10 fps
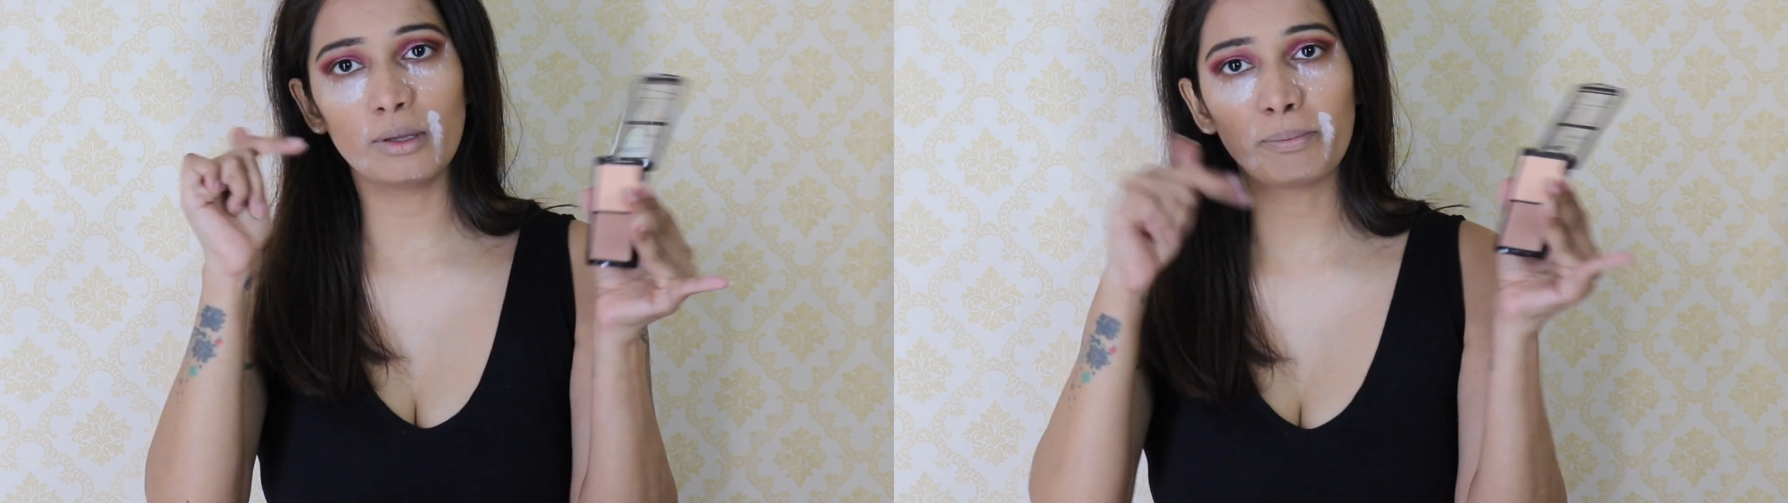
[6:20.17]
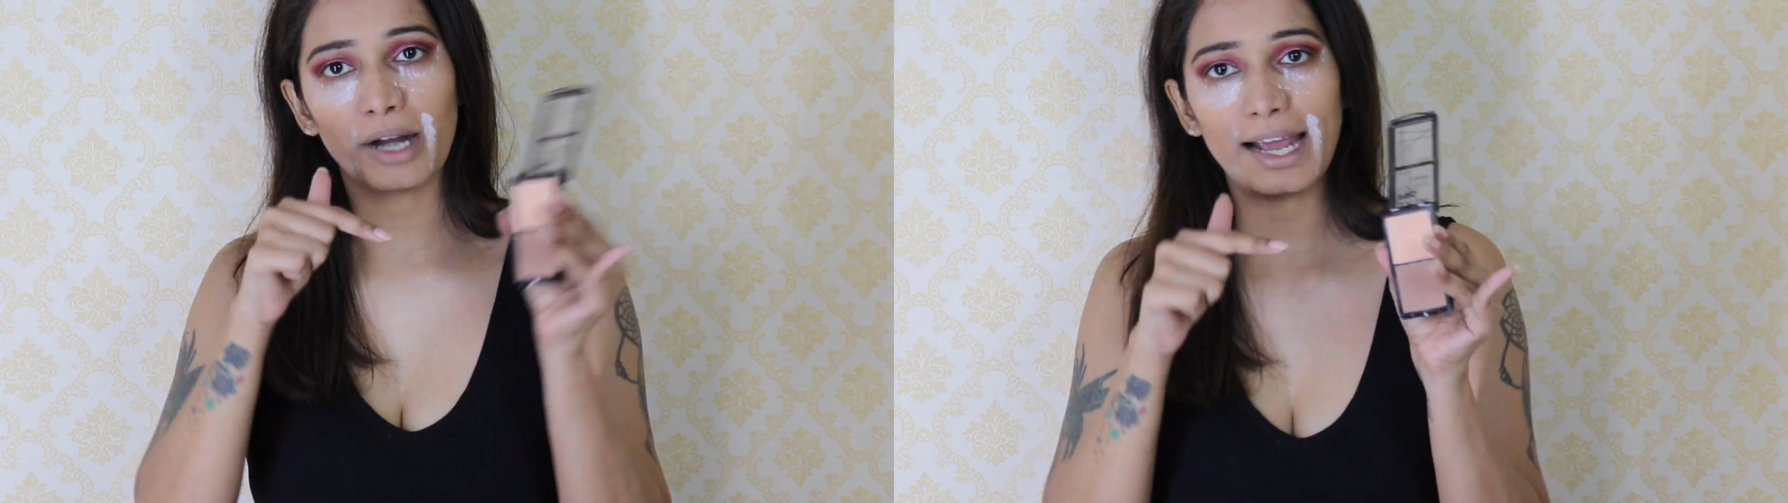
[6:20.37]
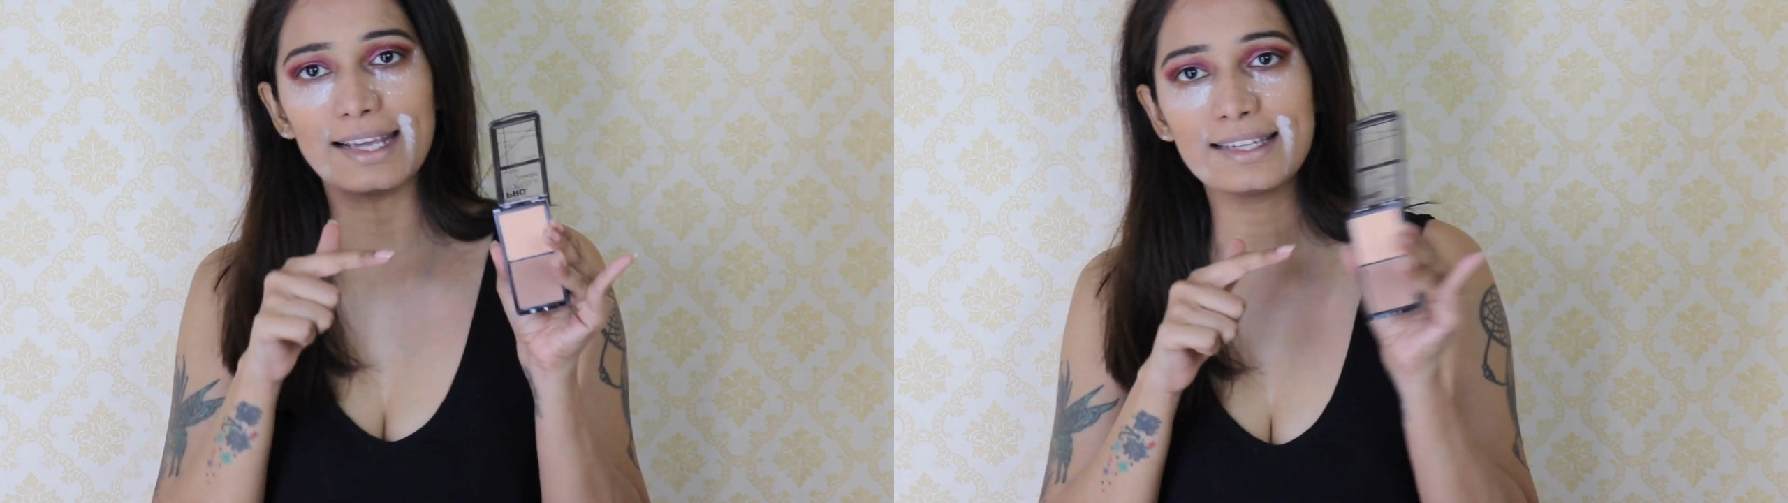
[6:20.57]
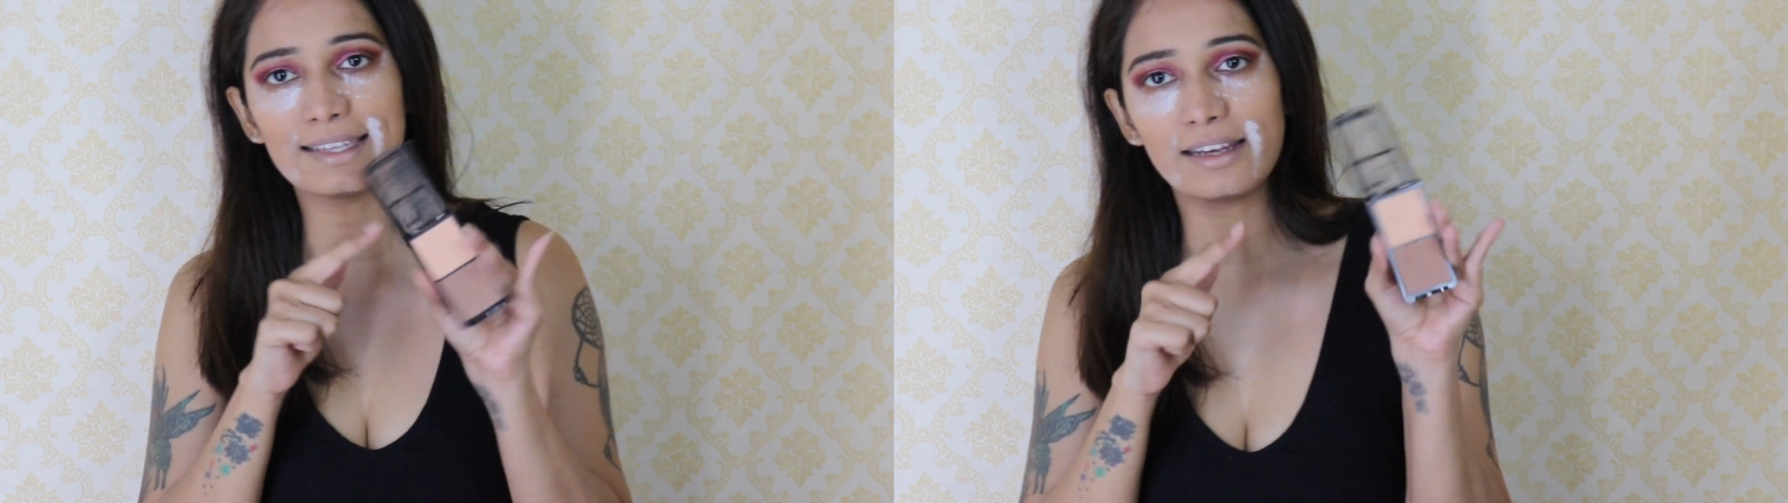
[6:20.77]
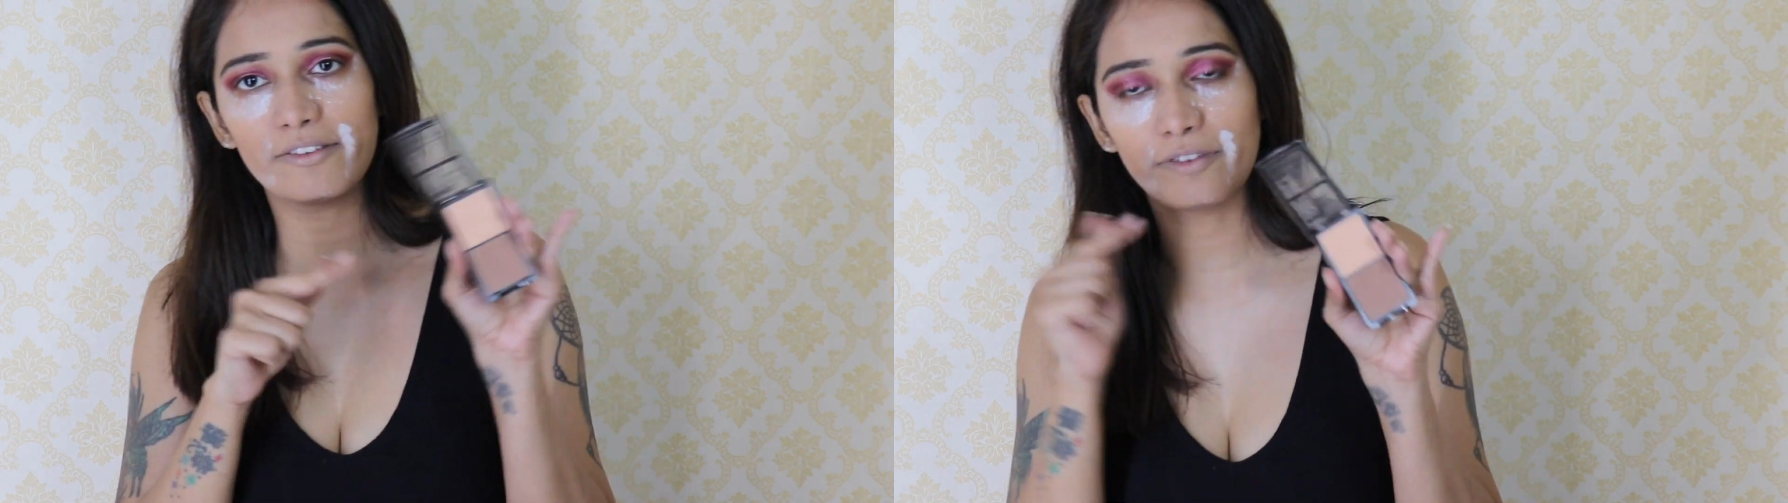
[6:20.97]
price
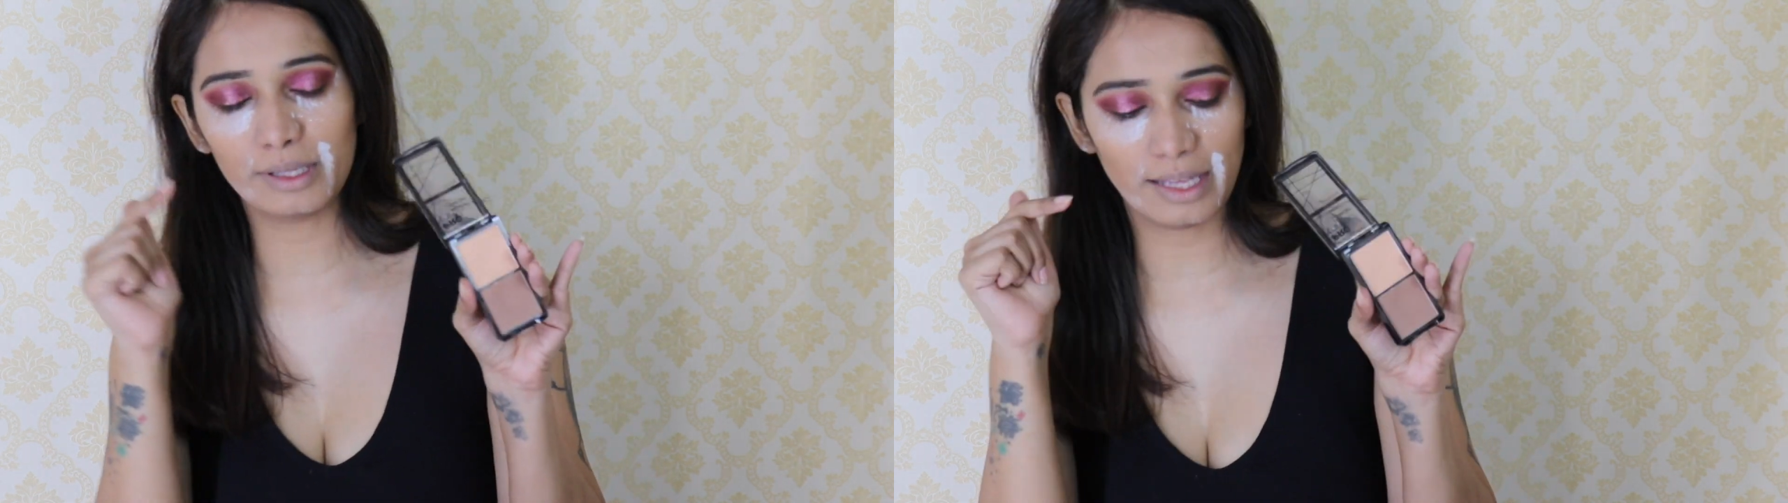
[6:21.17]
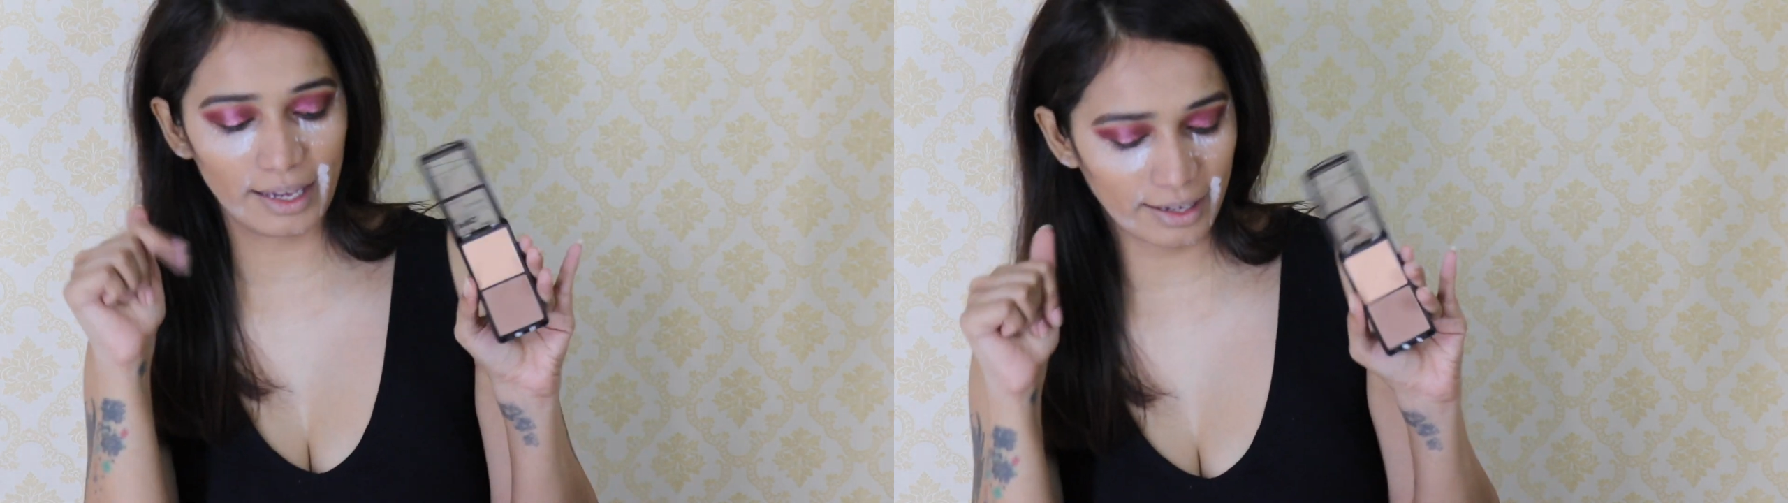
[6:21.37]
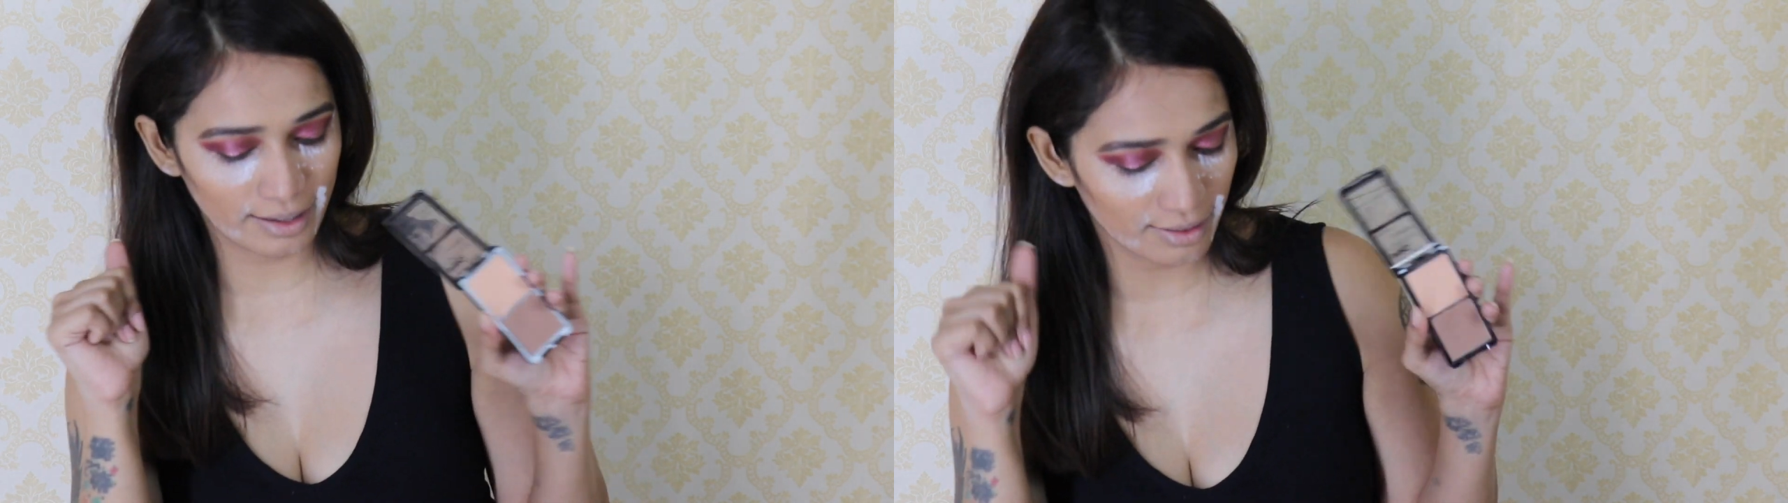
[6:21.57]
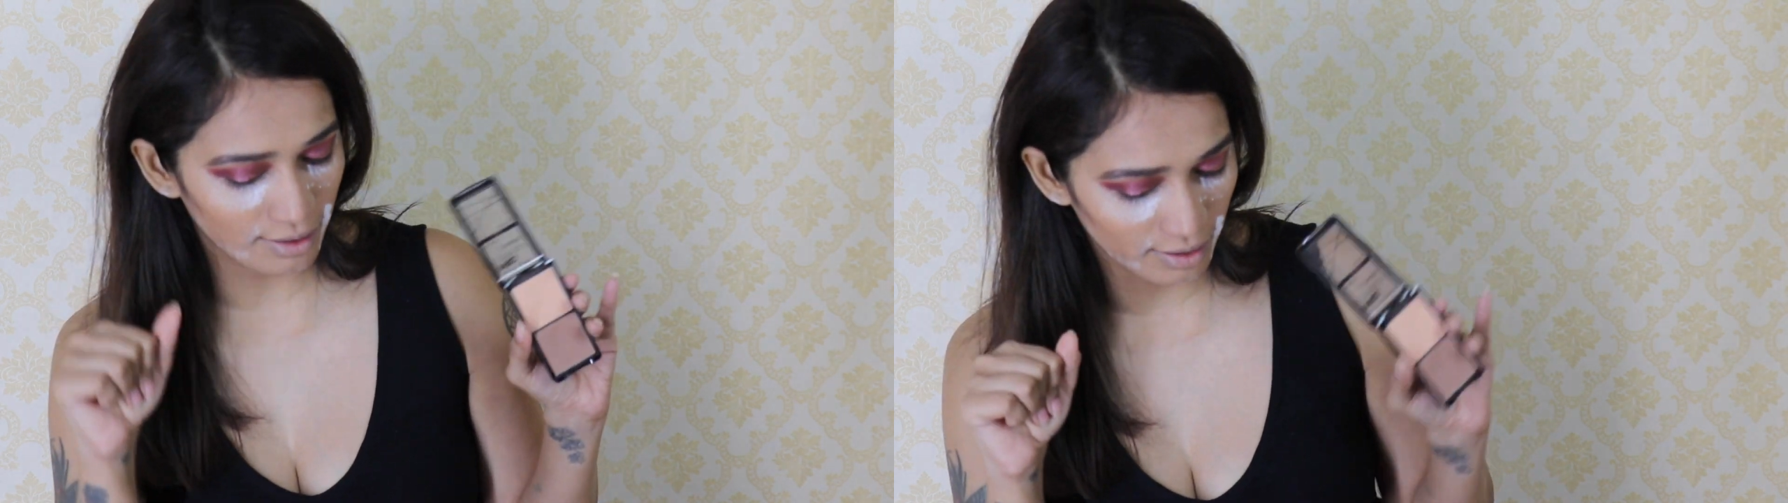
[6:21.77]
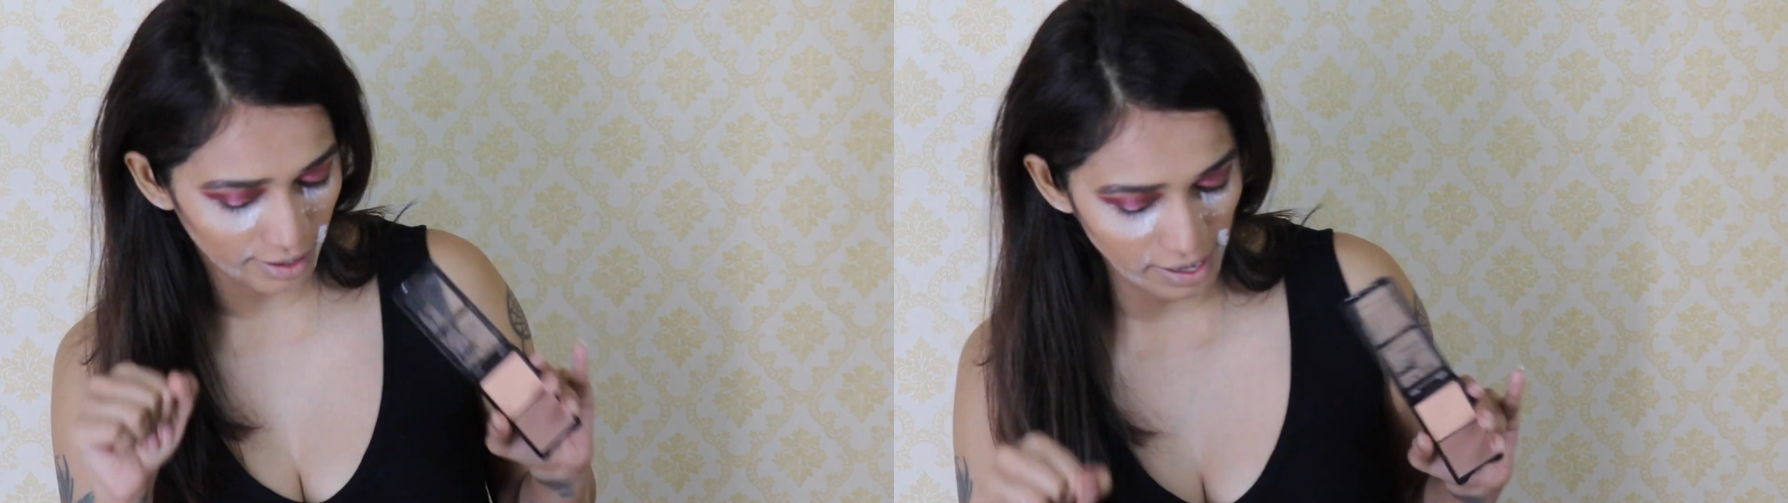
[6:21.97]
and everything in
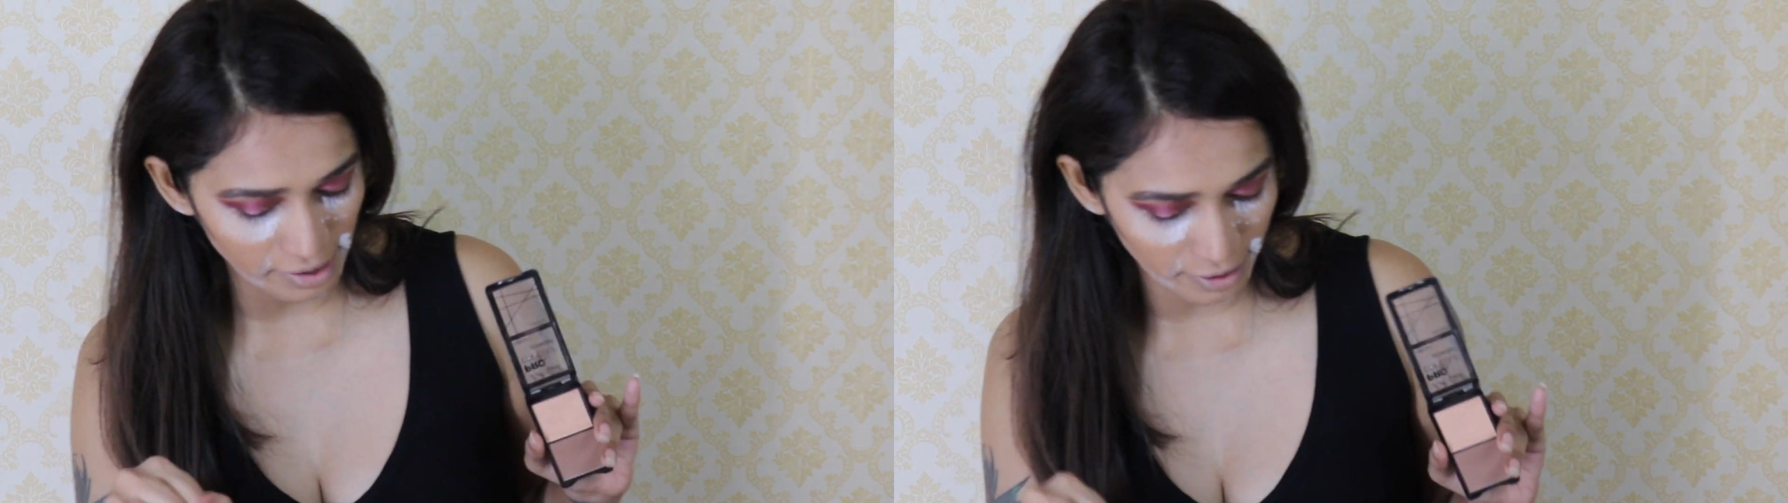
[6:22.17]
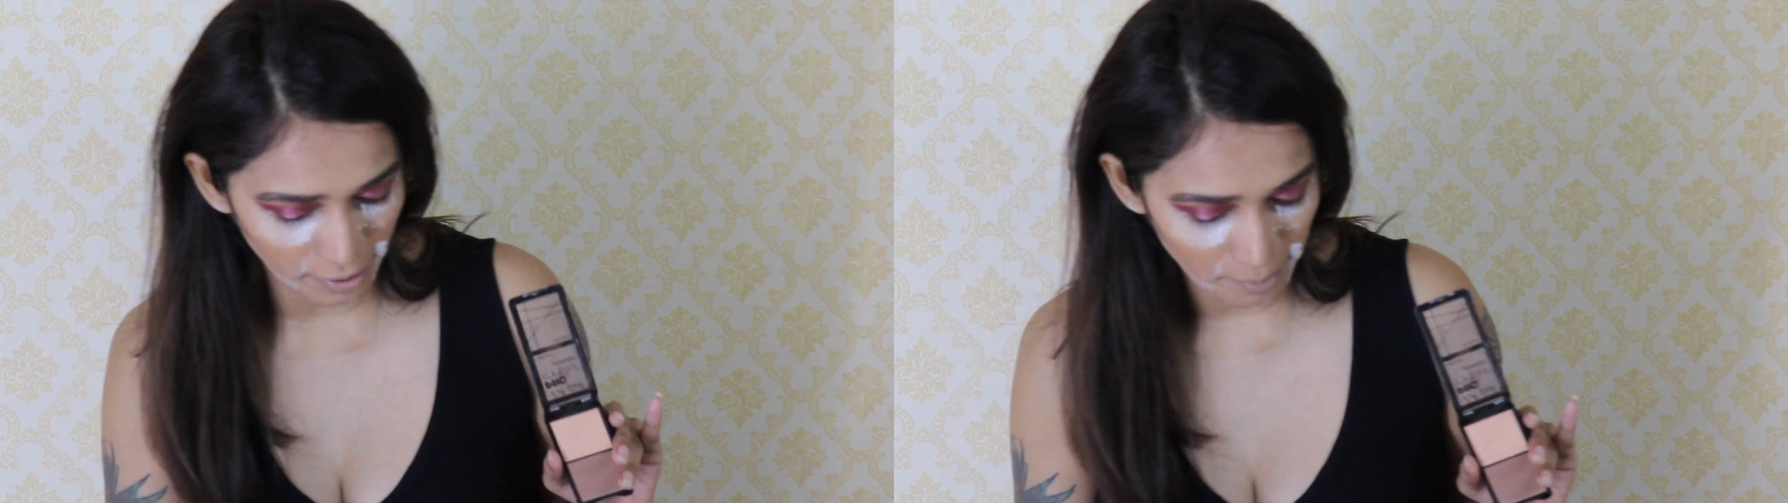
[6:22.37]
the link.